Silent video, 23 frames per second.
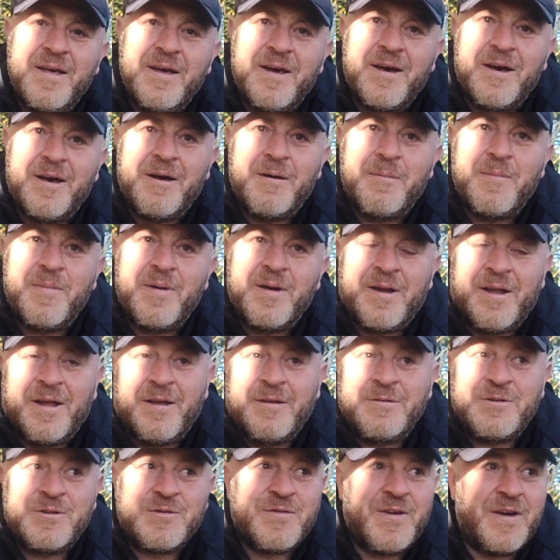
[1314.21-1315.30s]
And
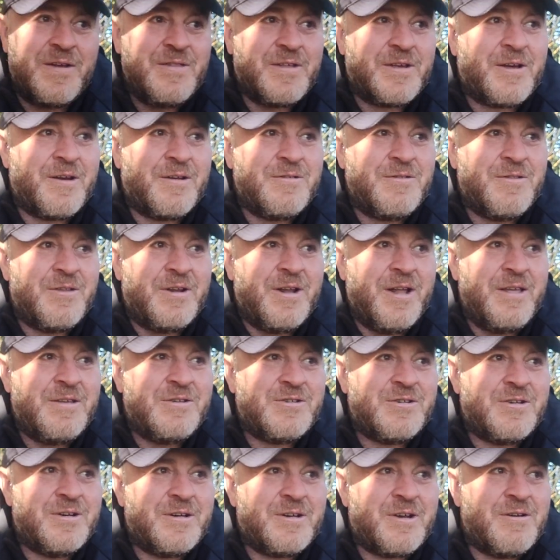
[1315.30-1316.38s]
I just find the
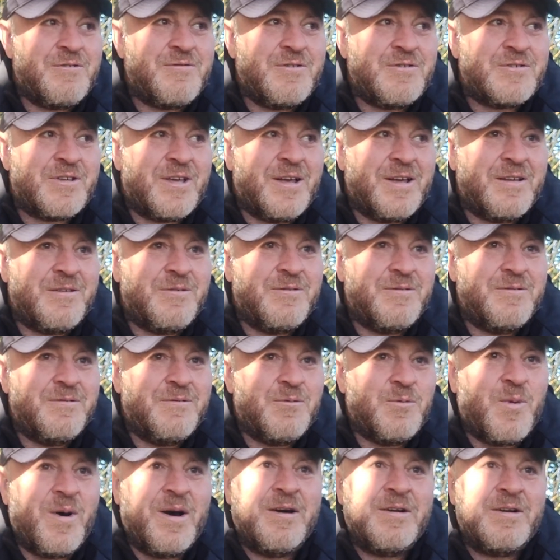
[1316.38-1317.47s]
nature, countryside,
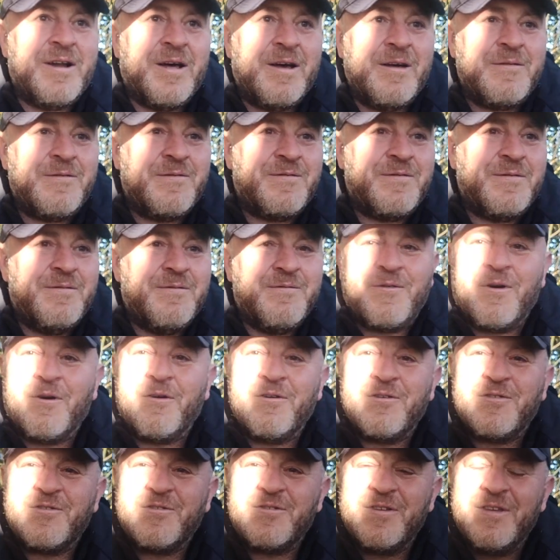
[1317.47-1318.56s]
wildlife,
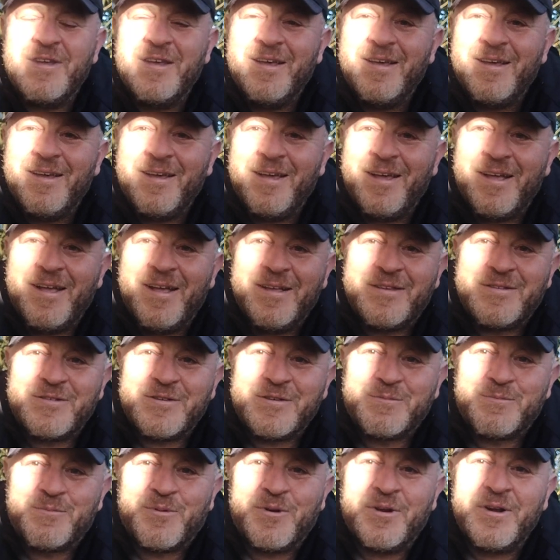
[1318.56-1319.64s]
forest, it's
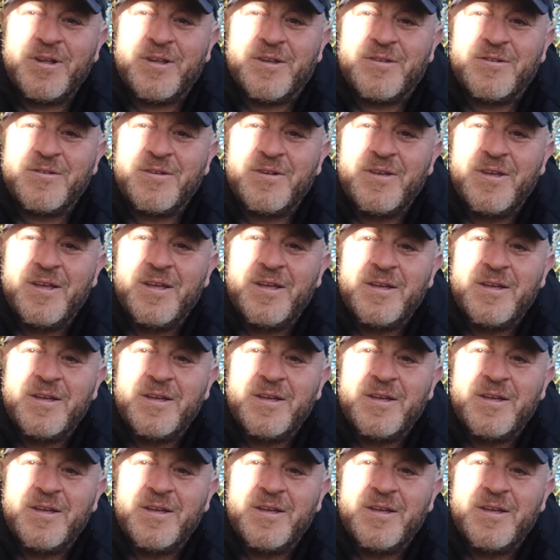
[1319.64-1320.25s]
just brilliant.